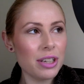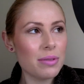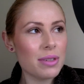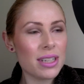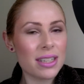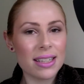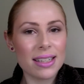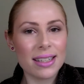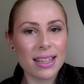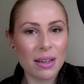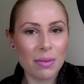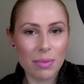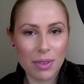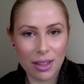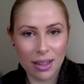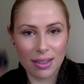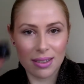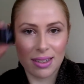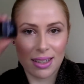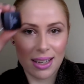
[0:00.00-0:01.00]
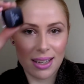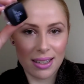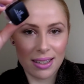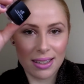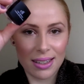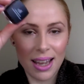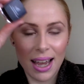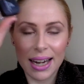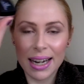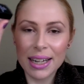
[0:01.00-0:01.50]
much the same thing as this,
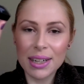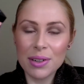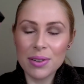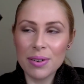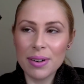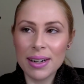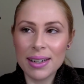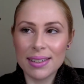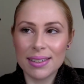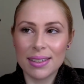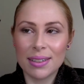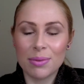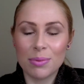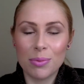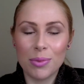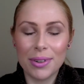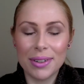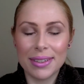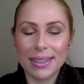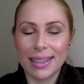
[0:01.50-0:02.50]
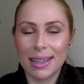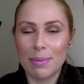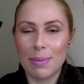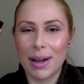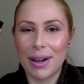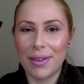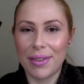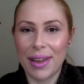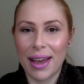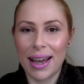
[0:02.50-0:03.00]
and I'd always wondered
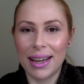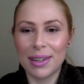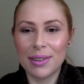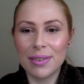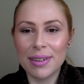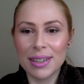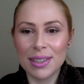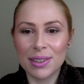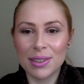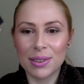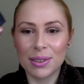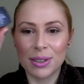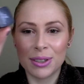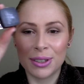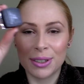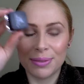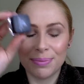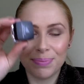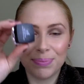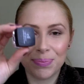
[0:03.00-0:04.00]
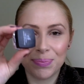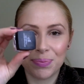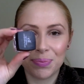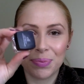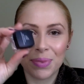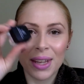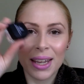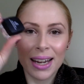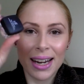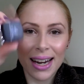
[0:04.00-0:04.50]
about that. I'd always thought,
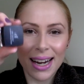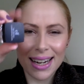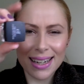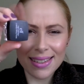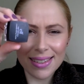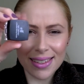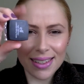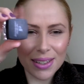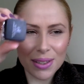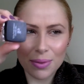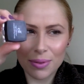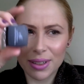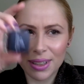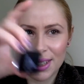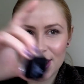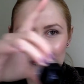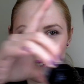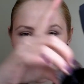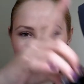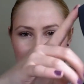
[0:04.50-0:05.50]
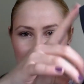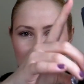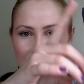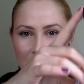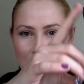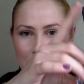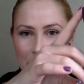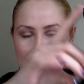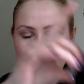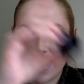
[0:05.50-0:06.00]
is this really just the
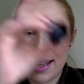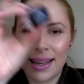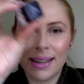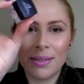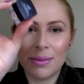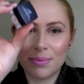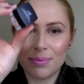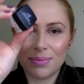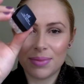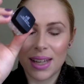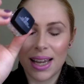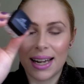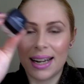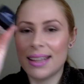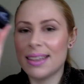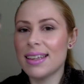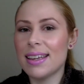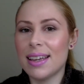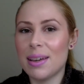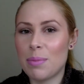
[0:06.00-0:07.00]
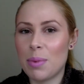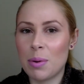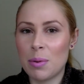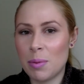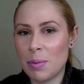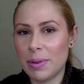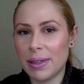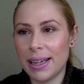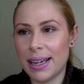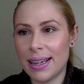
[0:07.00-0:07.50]
same as that? And I think it
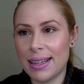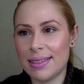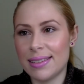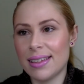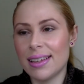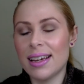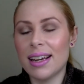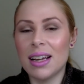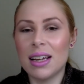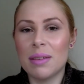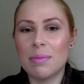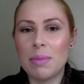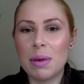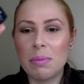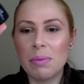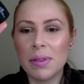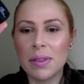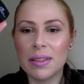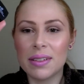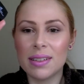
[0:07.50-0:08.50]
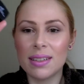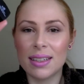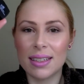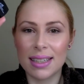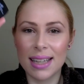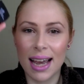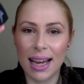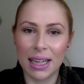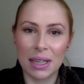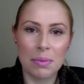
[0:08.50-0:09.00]
probably is. Maybe this is a
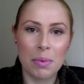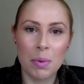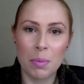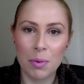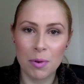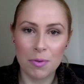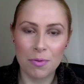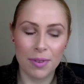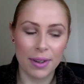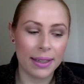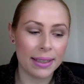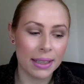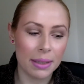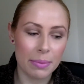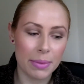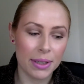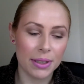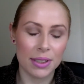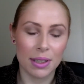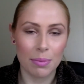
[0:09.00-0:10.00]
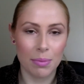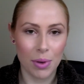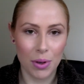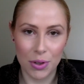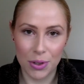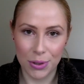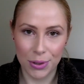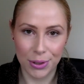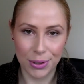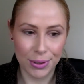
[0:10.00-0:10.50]
tiny bit more finely milled, I'm not
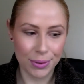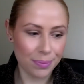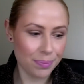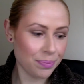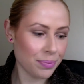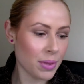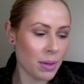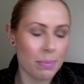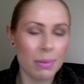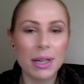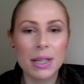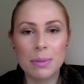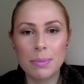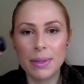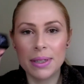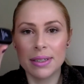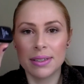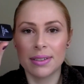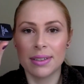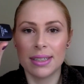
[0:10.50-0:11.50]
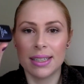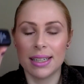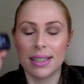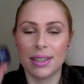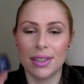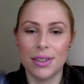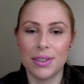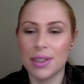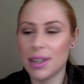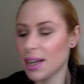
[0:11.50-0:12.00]
sure, but it's been
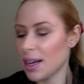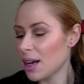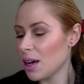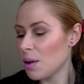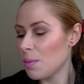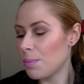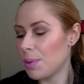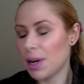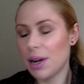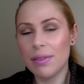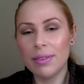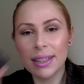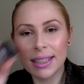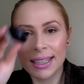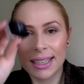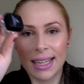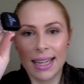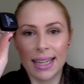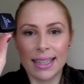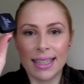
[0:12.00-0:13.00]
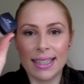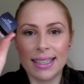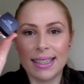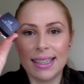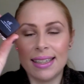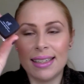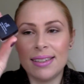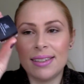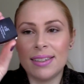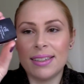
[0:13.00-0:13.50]
discontinued. But I really like this.
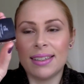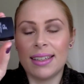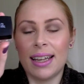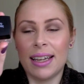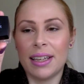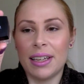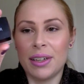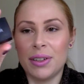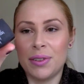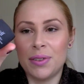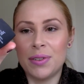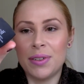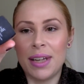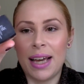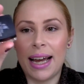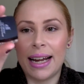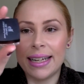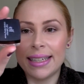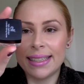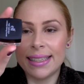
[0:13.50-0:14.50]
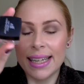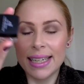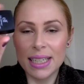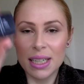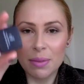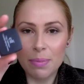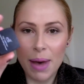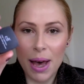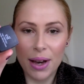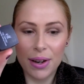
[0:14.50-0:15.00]
This is just like a under eye setting
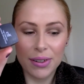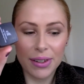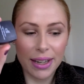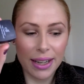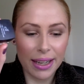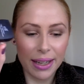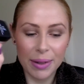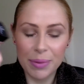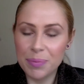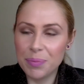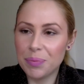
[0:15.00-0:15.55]
powder,